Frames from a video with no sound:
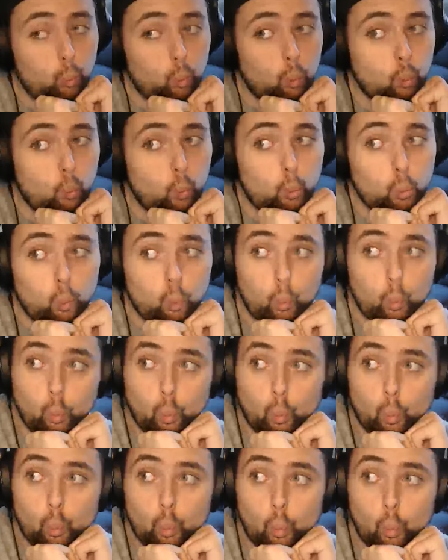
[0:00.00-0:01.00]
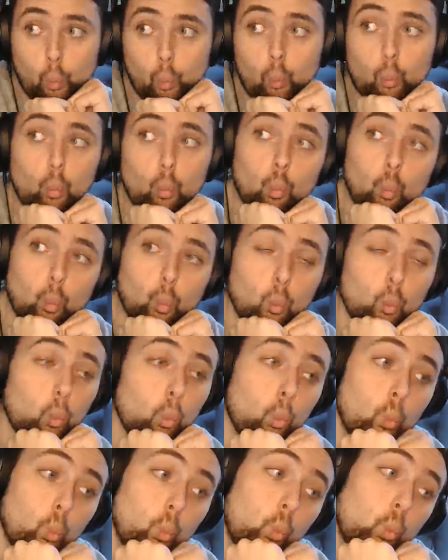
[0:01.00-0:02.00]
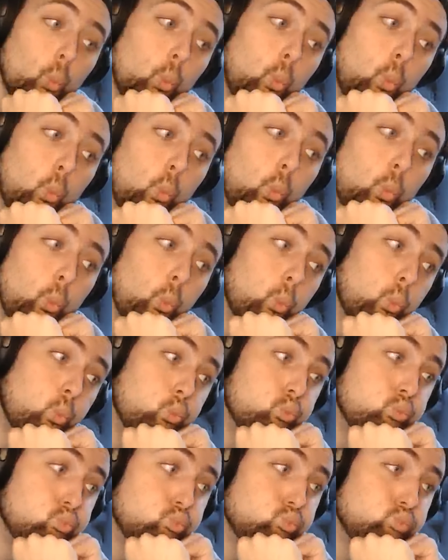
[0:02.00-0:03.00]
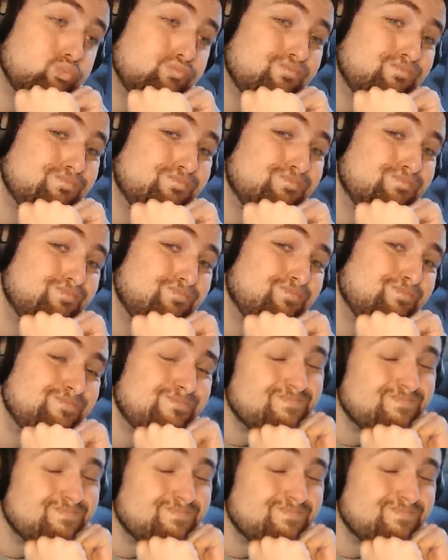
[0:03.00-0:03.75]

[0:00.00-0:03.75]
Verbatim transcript: In about twenty-five percent of military personnel who develop P T